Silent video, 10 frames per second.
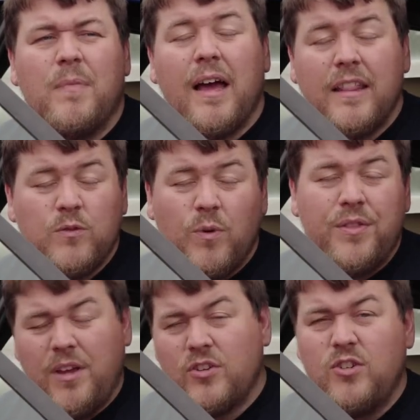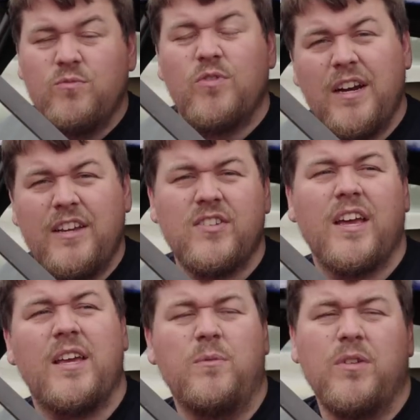And that's one thing I should really
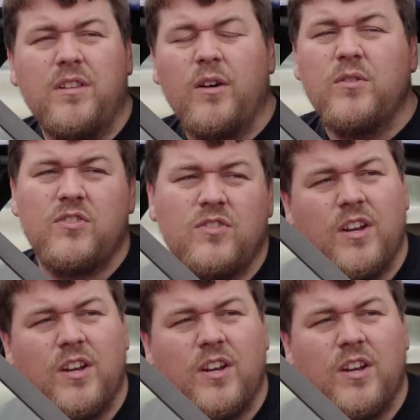say with Lotus.